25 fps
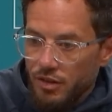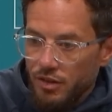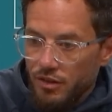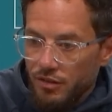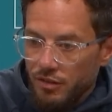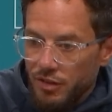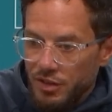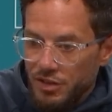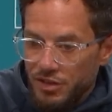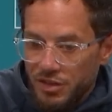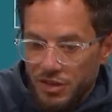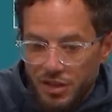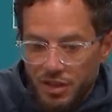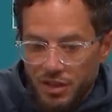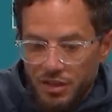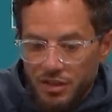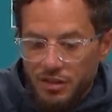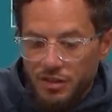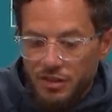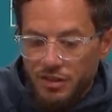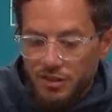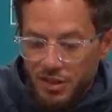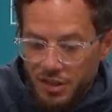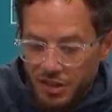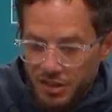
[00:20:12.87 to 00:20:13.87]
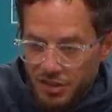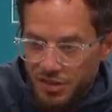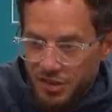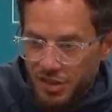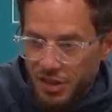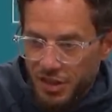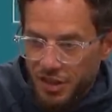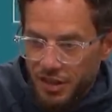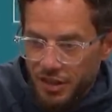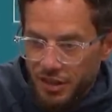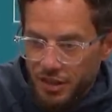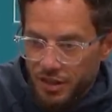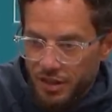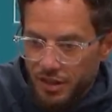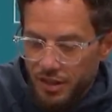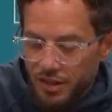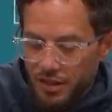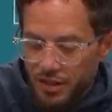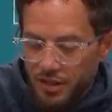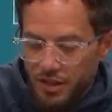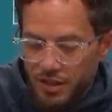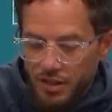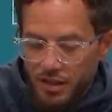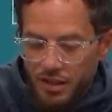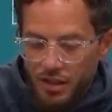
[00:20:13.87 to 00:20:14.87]
visiting Disney,
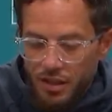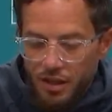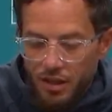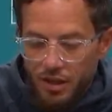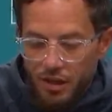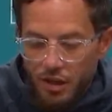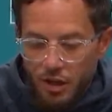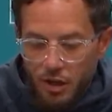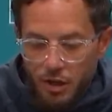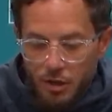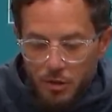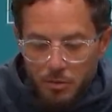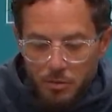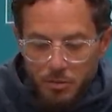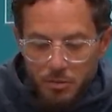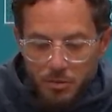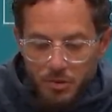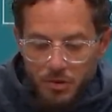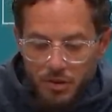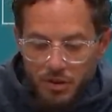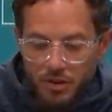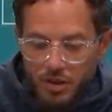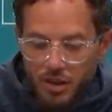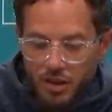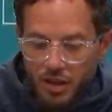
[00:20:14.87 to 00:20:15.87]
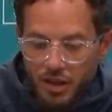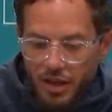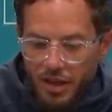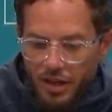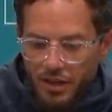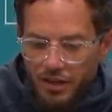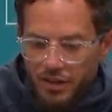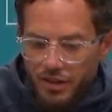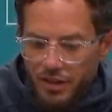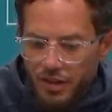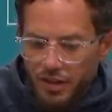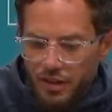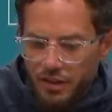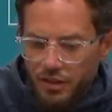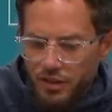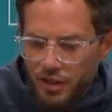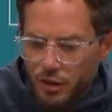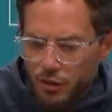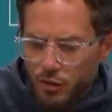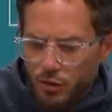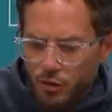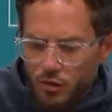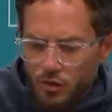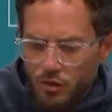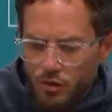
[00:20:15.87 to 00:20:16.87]
um, and they,
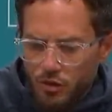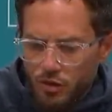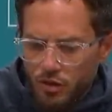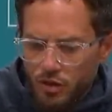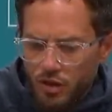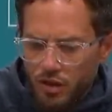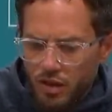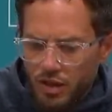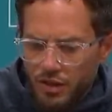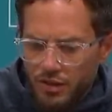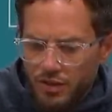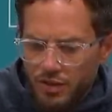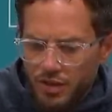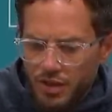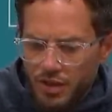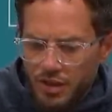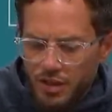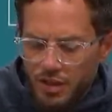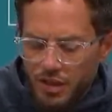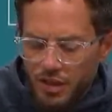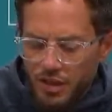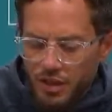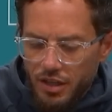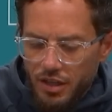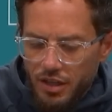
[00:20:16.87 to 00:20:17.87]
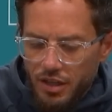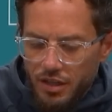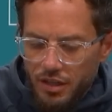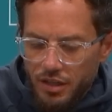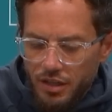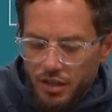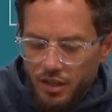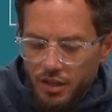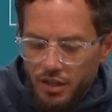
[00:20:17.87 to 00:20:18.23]
they were, I think uh,